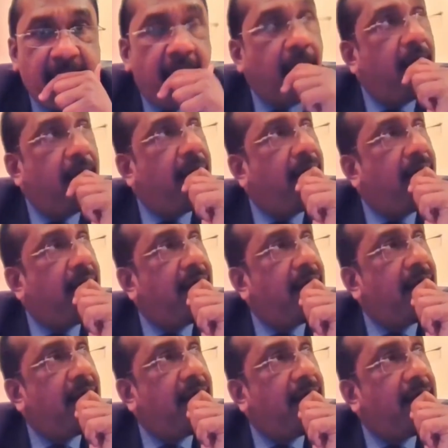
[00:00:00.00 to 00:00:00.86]

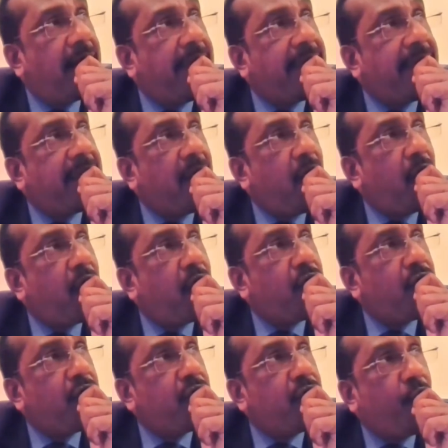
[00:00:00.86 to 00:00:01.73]

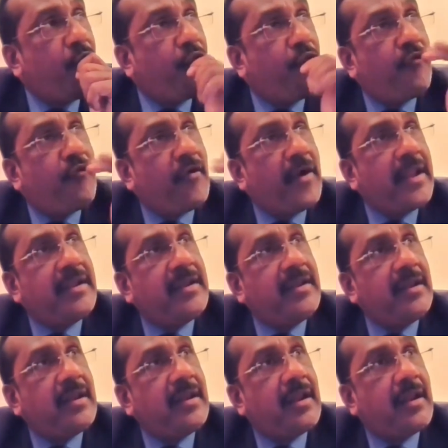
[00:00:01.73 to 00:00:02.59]
Around
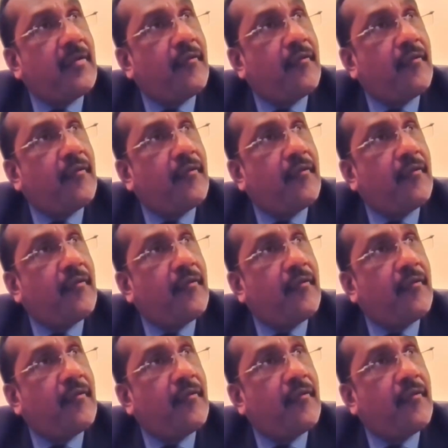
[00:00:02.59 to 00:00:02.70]
one